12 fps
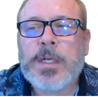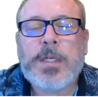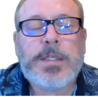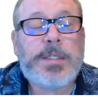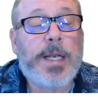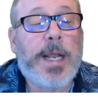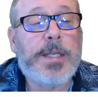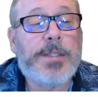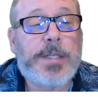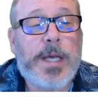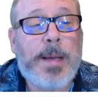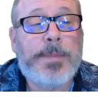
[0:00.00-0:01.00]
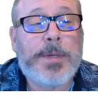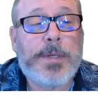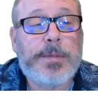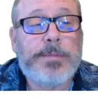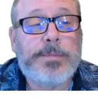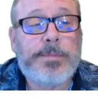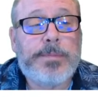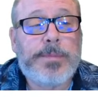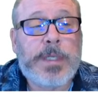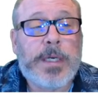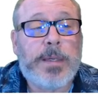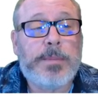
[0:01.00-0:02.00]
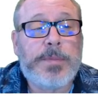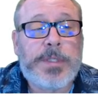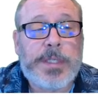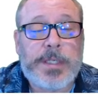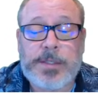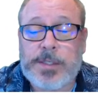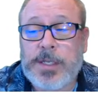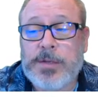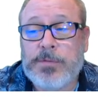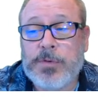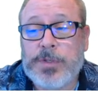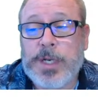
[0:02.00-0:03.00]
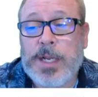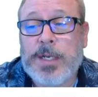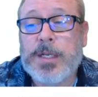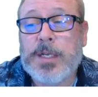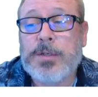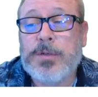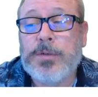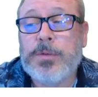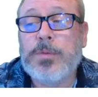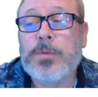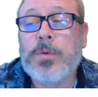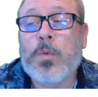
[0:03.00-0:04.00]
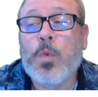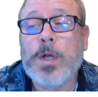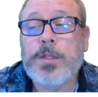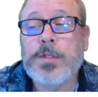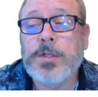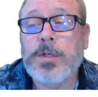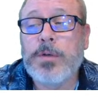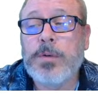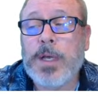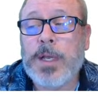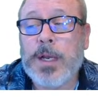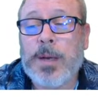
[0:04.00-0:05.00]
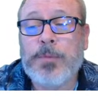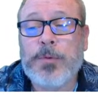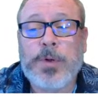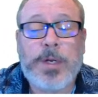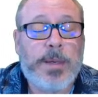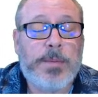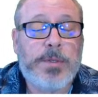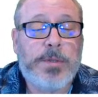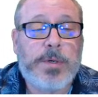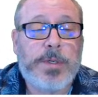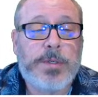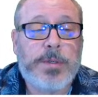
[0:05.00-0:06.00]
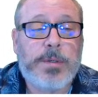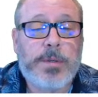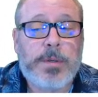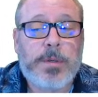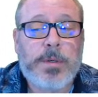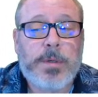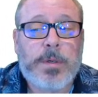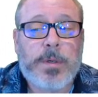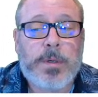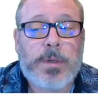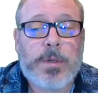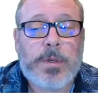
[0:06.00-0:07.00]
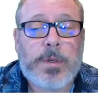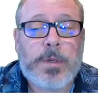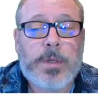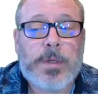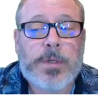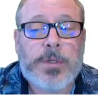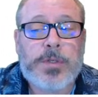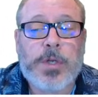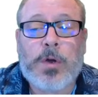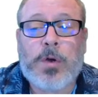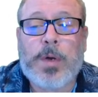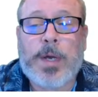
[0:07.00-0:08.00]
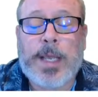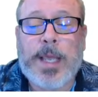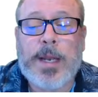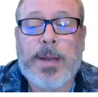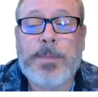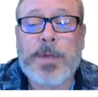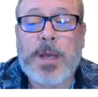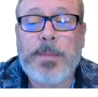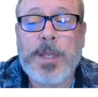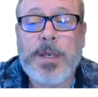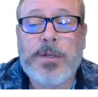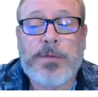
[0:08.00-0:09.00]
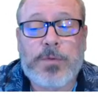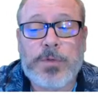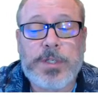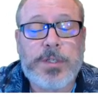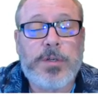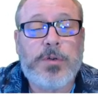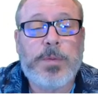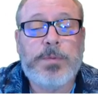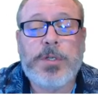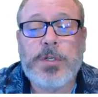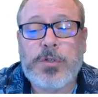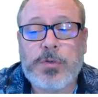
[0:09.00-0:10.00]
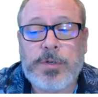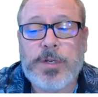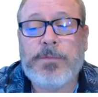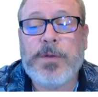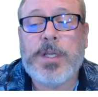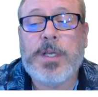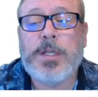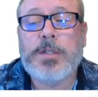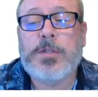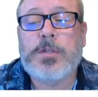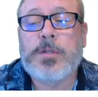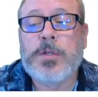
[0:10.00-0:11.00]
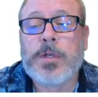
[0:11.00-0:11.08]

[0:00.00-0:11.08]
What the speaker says: Today's topic, ZSD version 8.2. What's new and upgrade demonstration. So again, upcoming is full disk encryption, certificates,